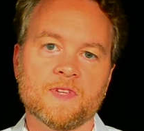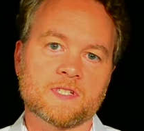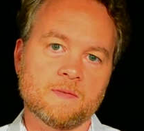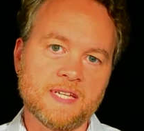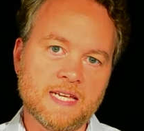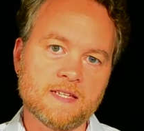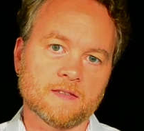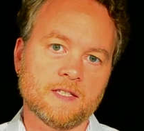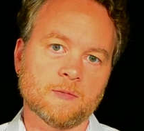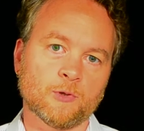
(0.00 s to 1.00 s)
this can be
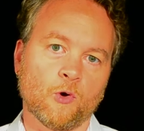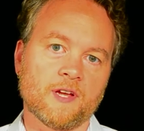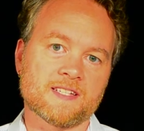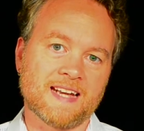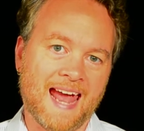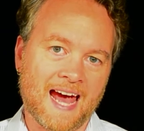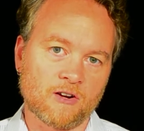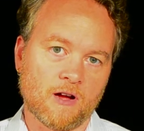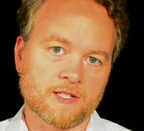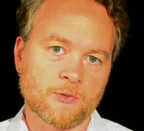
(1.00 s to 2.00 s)
easily deployed as an
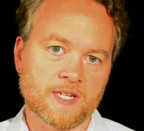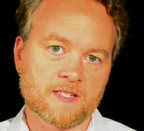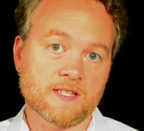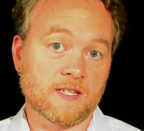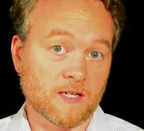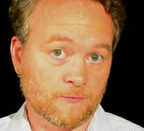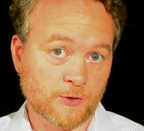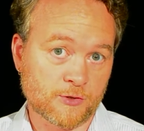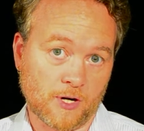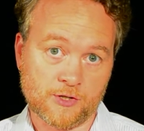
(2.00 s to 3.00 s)
add-on to existing
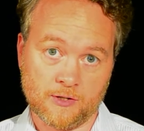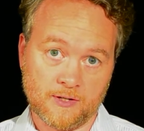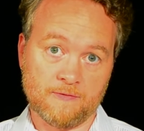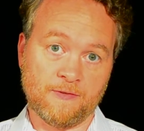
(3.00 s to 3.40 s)
infrastructure. In